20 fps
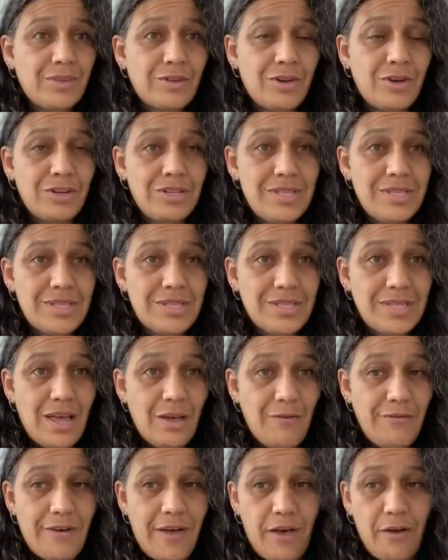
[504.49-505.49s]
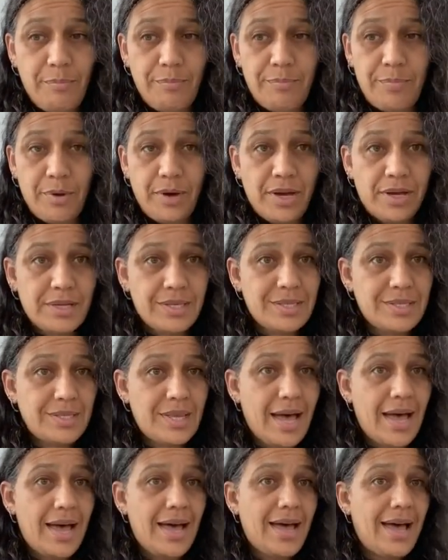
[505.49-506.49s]
good self-help books?
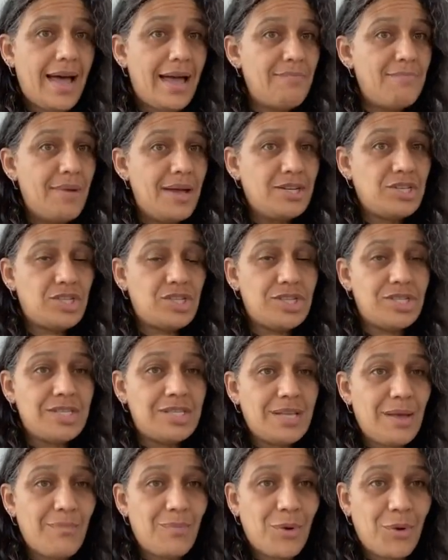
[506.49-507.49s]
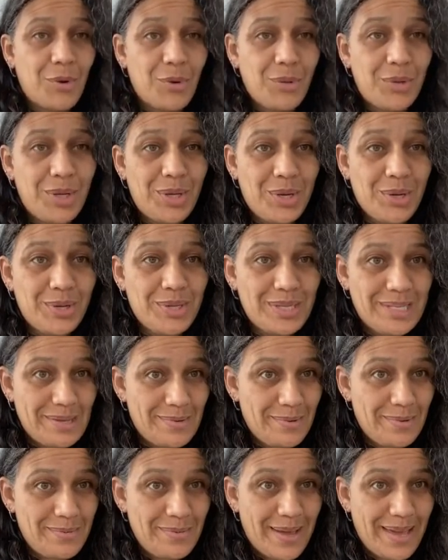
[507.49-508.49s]
I mentioned some earlier in
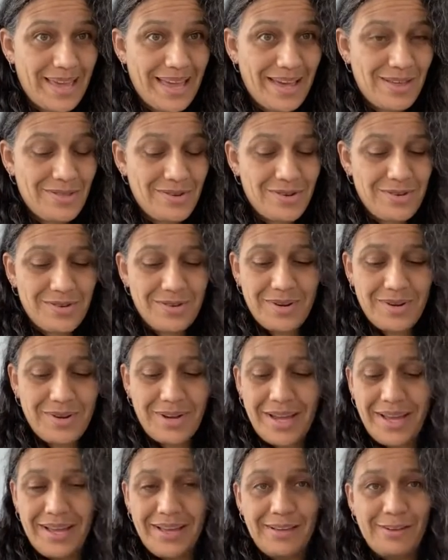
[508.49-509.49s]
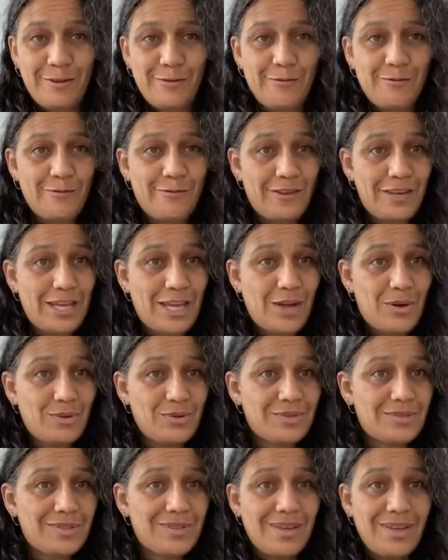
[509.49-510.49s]
some of my other
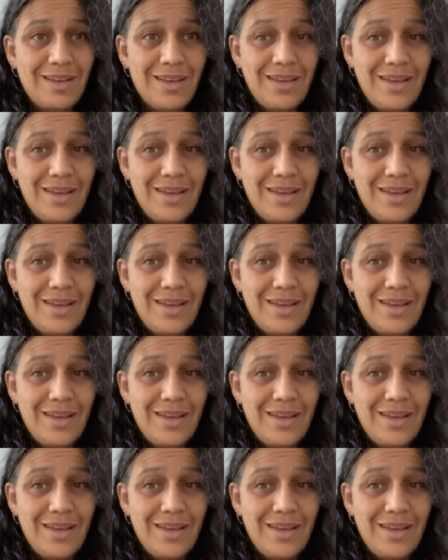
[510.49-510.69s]
videos.